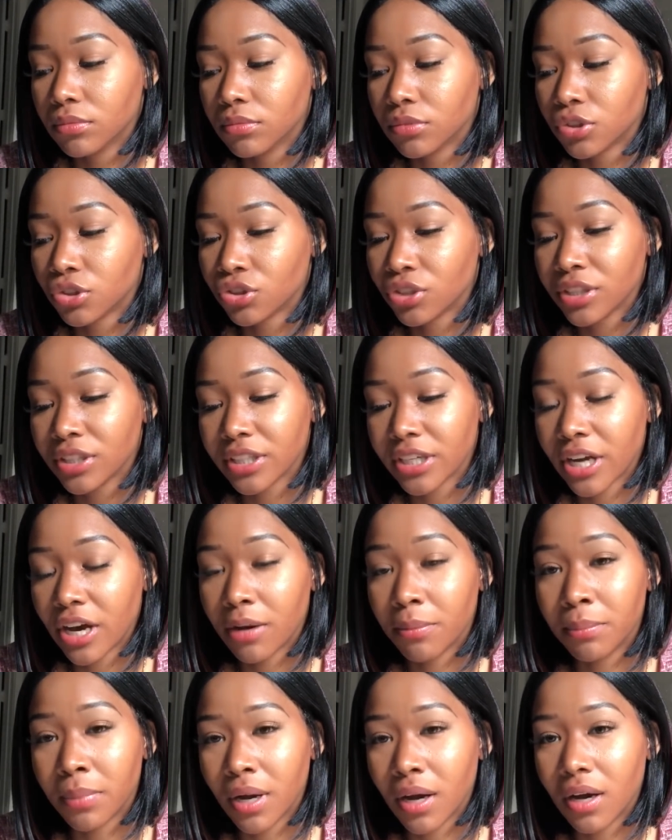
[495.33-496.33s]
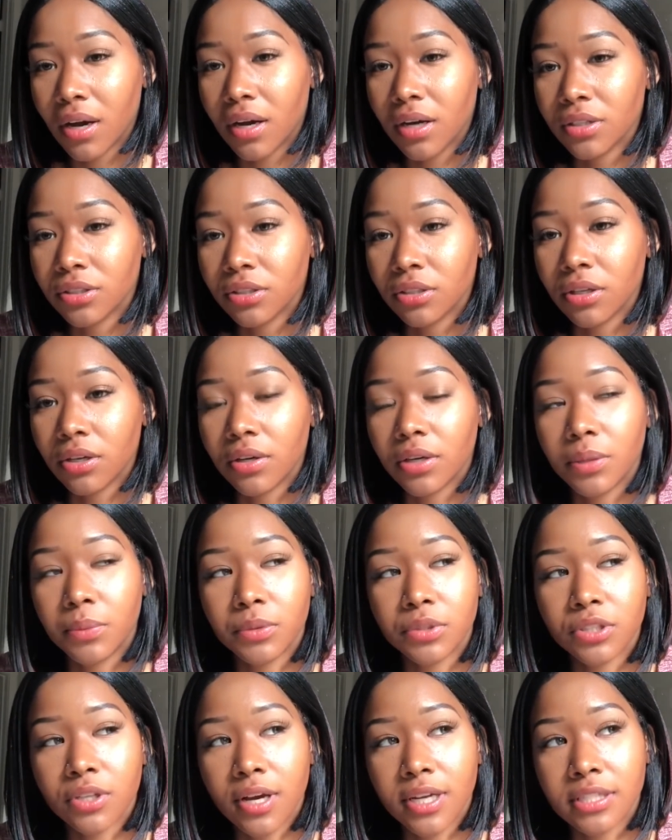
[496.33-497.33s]
strengthened our bond. You know, he
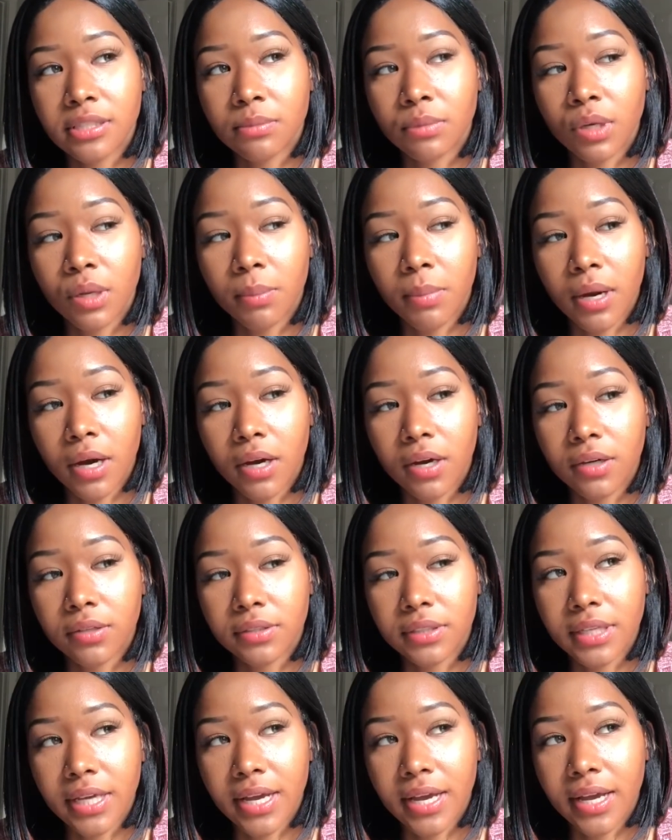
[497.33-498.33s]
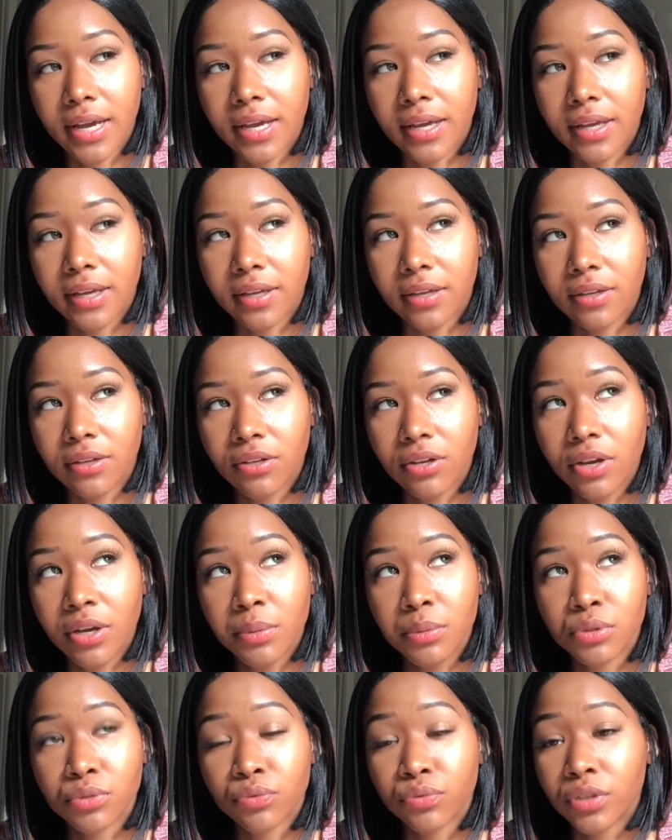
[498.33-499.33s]
would talk to me about that, and you know, he
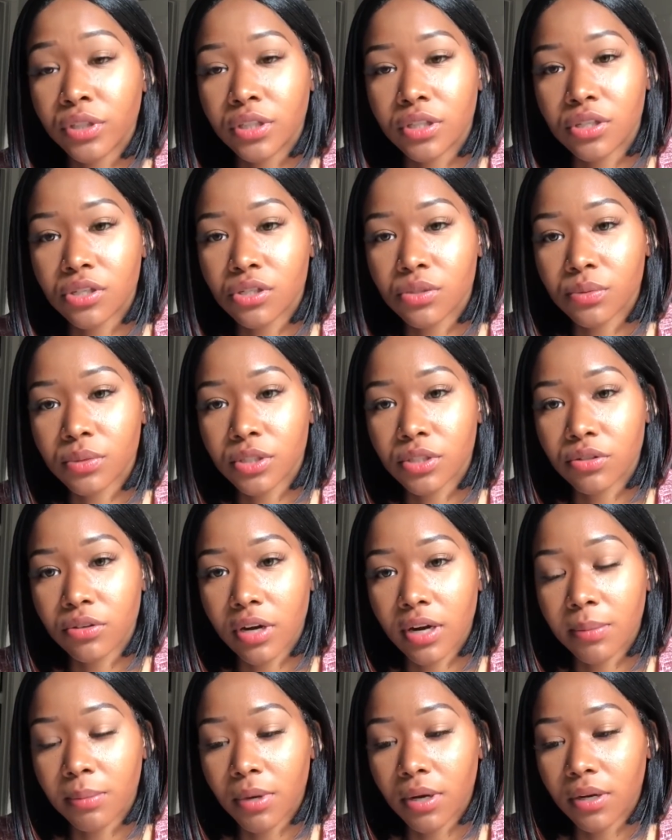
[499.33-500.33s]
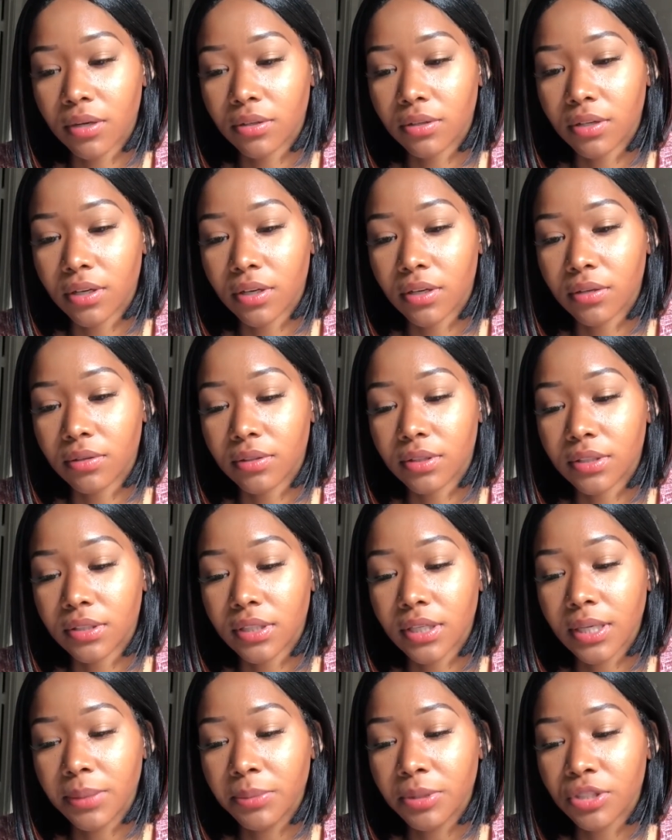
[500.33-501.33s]
was really close with his grandma, you know, and
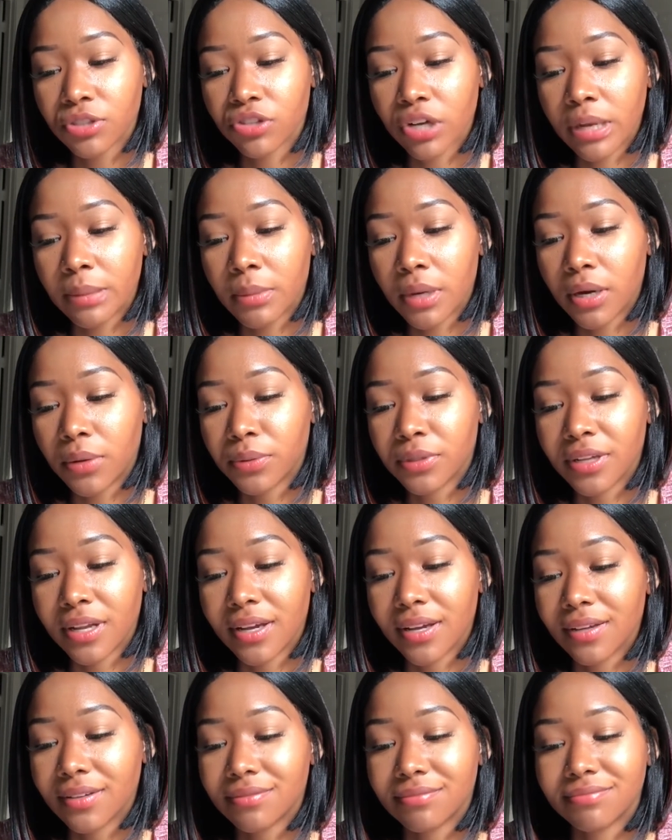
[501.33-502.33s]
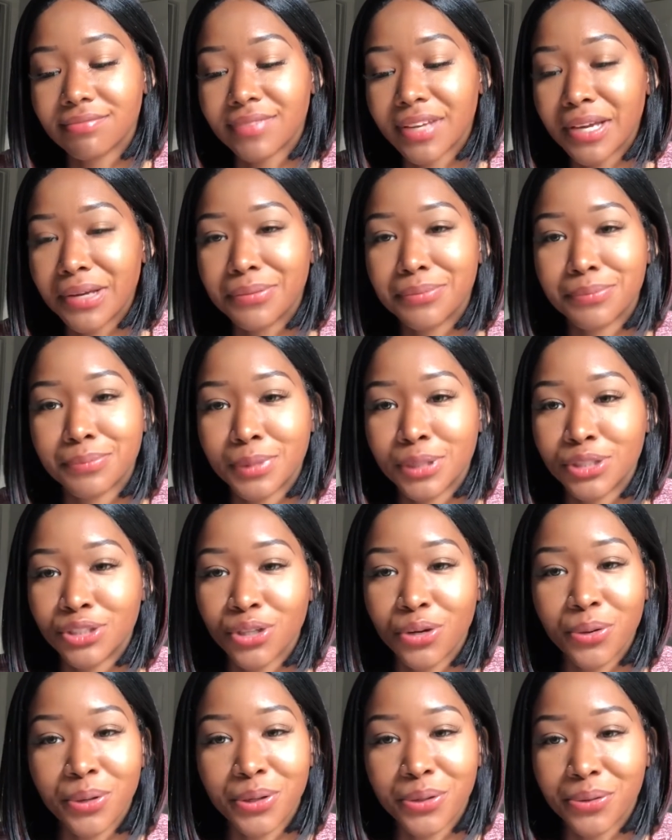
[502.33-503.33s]
him and his grandma were like, they'd be
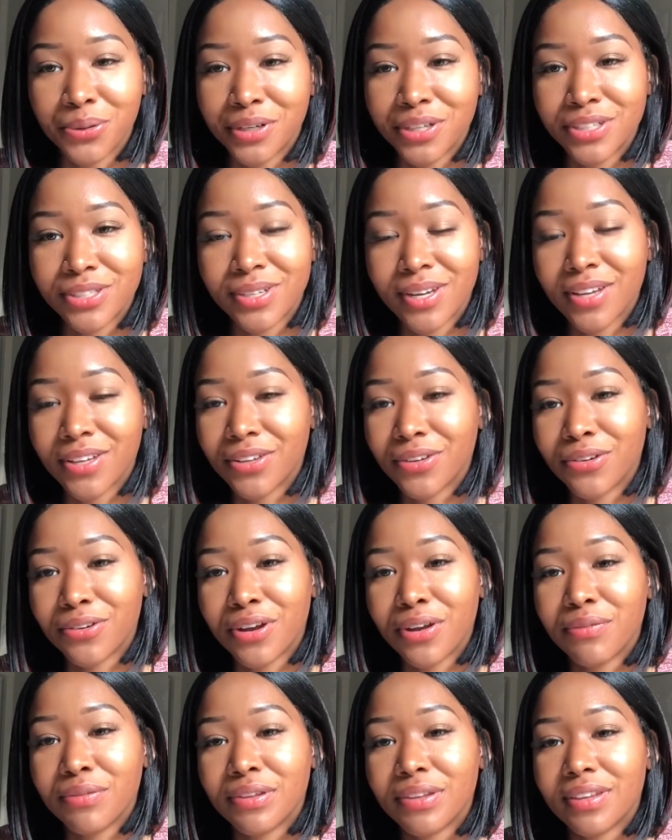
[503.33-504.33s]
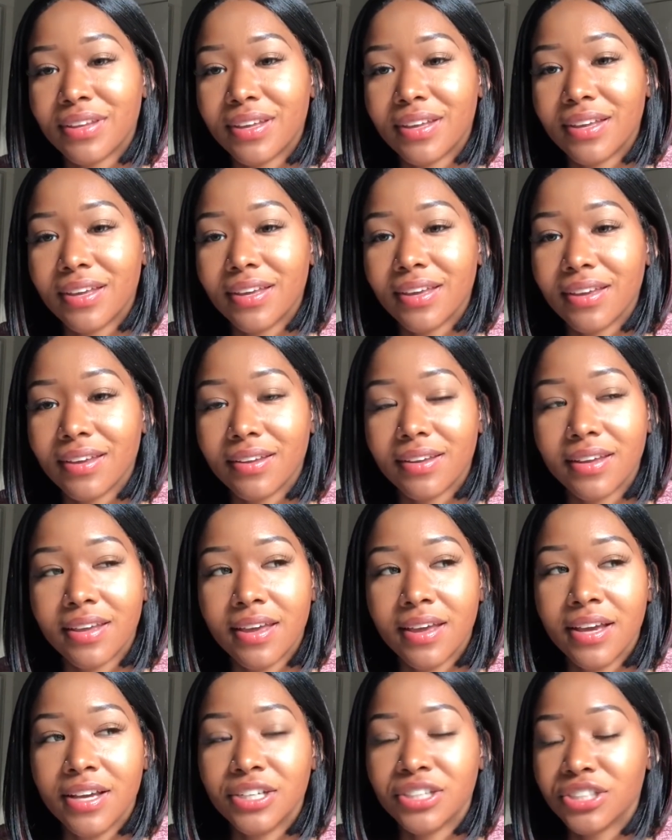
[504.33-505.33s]
joking on each other and everything, and
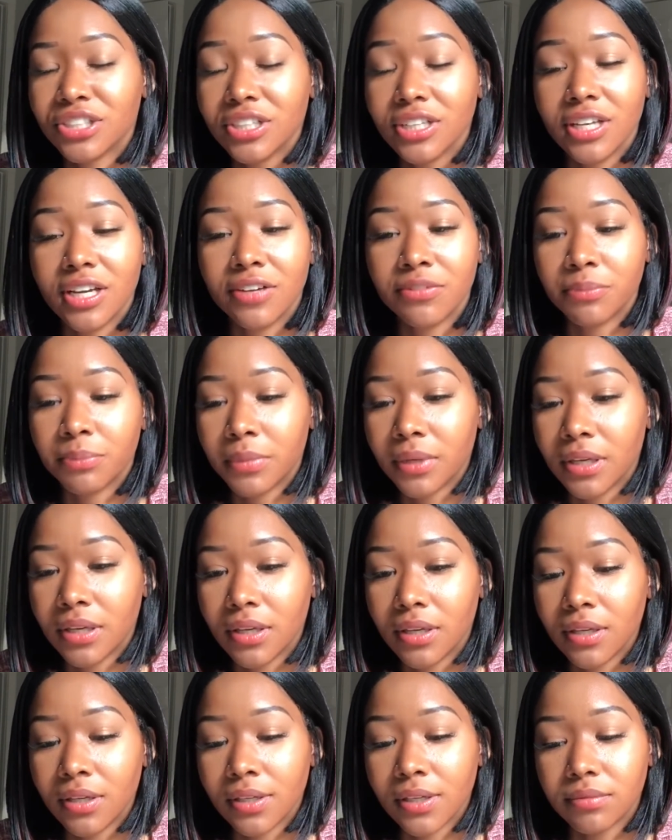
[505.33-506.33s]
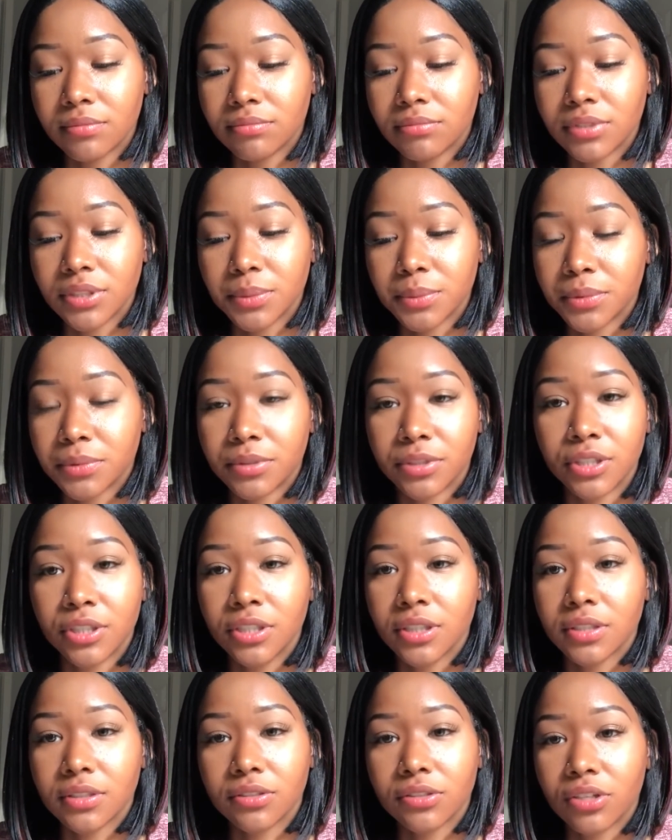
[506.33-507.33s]
she loved me. She would
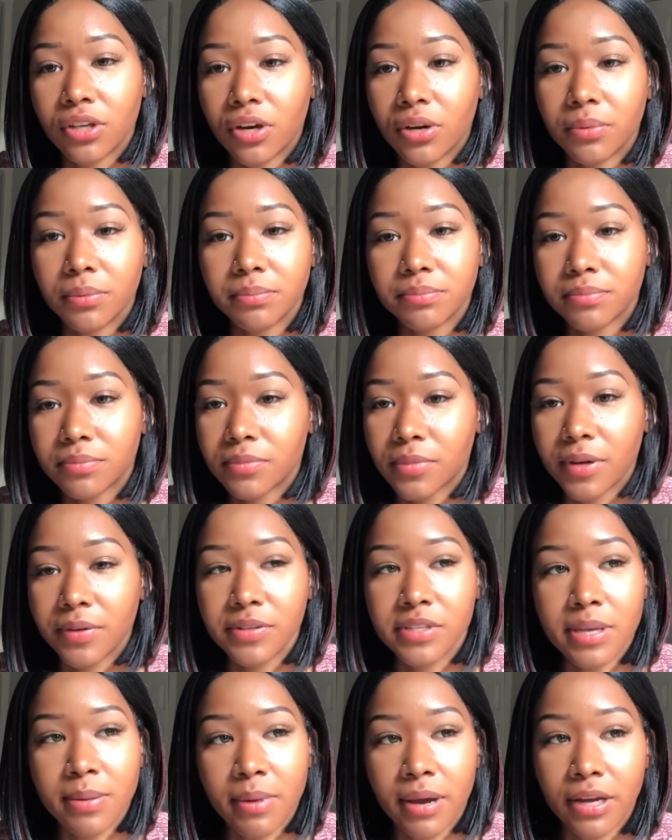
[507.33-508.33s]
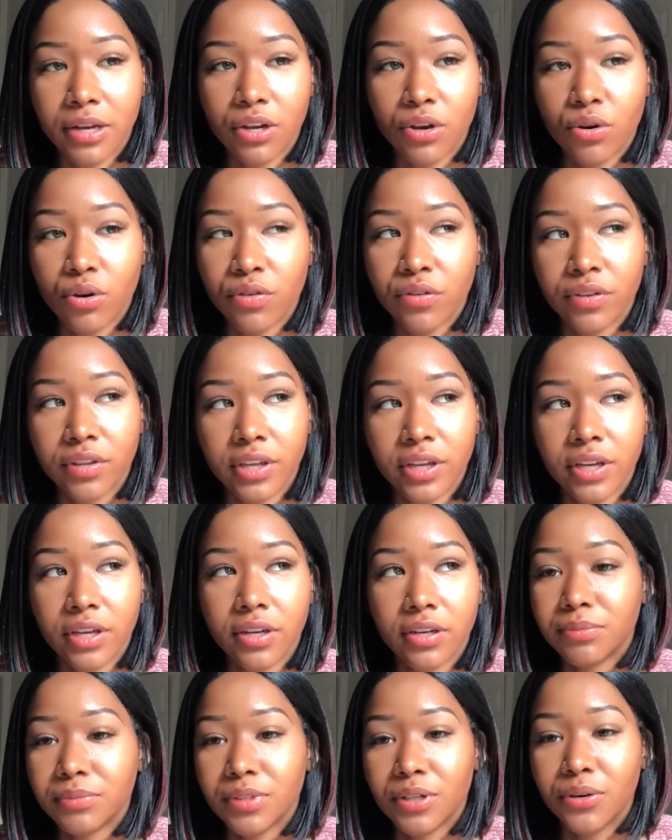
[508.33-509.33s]
cook, you know, every time I'd go over there.